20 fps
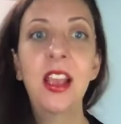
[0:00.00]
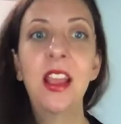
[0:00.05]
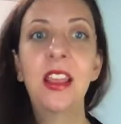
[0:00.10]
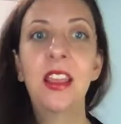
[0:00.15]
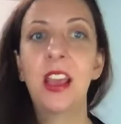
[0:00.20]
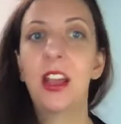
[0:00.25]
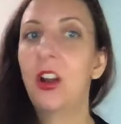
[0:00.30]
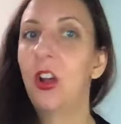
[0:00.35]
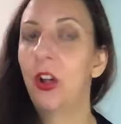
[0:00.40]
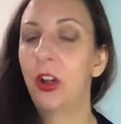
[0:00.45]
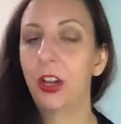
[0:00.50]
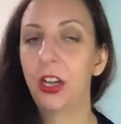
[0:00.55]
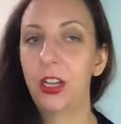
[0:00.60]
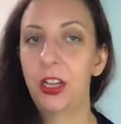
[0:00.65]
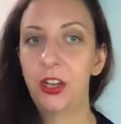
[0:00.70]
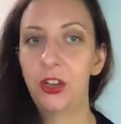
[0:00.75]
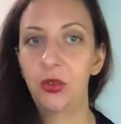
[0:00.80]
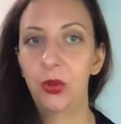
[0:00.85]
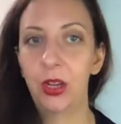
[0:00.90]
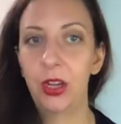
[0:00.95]
that aren't going
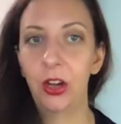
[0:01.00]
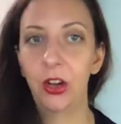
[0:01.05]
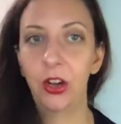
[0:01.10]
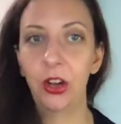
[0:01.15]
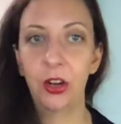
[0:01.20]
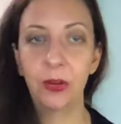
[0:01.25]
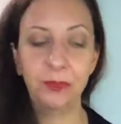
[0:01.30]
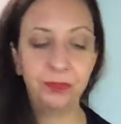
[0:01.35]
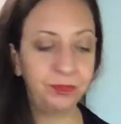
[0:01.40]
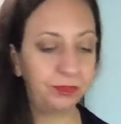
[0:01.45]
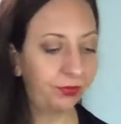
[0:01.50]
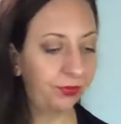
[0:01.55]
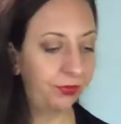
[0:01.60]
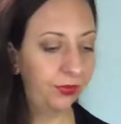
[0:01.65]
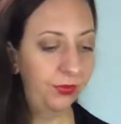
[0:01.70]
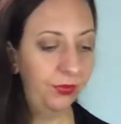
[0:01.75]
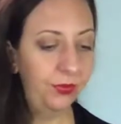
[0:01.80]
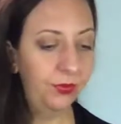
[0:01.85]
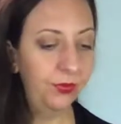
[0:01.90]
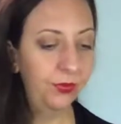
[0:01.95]
to trigger
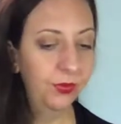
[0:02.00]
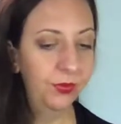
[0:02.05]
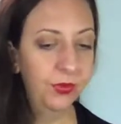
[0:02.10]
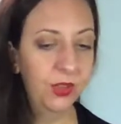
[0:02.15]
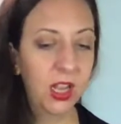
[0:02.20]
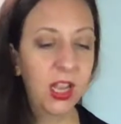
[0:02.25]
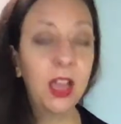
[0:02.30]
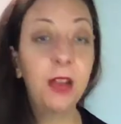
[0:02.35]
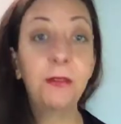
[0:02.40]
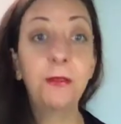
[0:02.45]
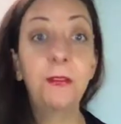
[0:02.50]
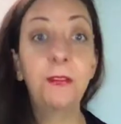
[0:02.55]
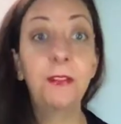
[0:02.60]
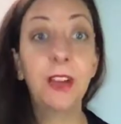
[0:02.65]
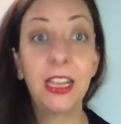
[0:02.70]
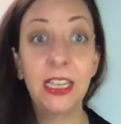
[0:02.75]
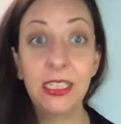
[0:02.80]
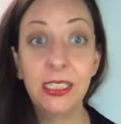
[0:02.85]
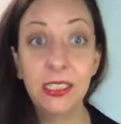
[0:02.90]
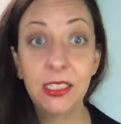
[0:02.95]
a
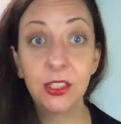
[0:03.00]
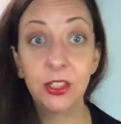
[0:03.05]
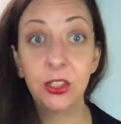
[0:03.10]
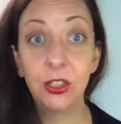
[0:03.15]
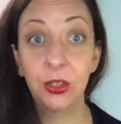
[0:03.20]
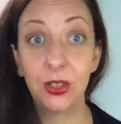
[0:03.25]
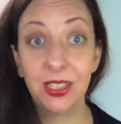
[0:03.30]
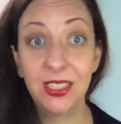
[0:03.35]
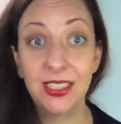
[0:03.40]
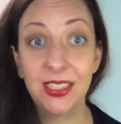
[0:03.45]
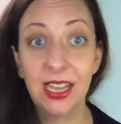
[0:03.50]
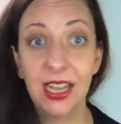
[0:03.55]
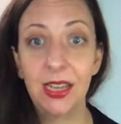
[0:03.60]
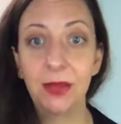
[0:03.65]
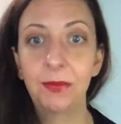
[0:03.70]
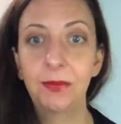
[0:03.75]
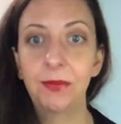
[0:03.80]
fight, so to say.